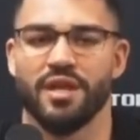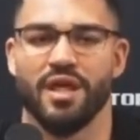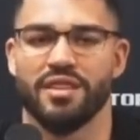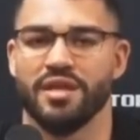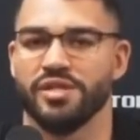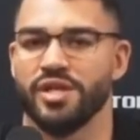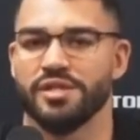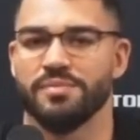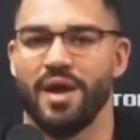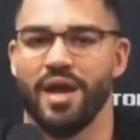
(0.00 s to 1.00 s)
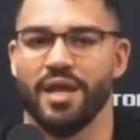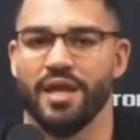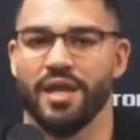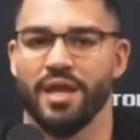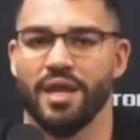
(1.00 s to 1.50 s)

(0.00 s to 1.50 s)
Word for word: Nothing changed my